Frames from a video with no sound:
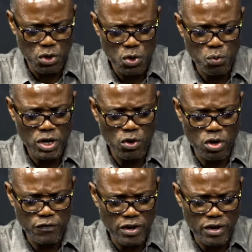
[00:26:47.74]
we
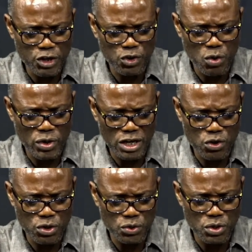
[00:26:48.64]
glorify you, and we adore
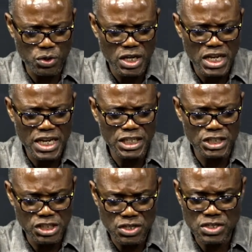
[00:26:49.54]
you. In
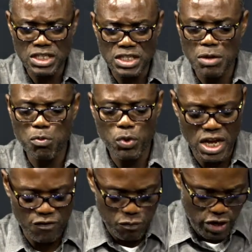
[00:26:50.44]
Jesus' name we
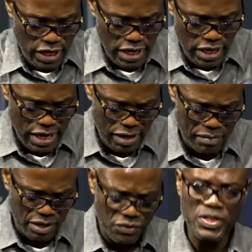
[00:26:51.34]
have prayed. Amen.
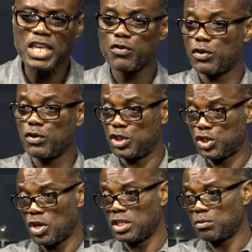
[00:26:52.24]
Thank you for
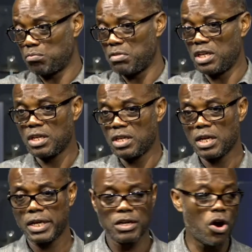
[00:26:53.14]
joining me
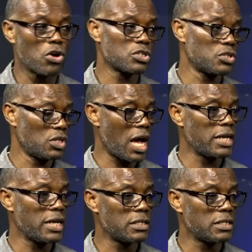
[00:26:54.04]
and us tonight.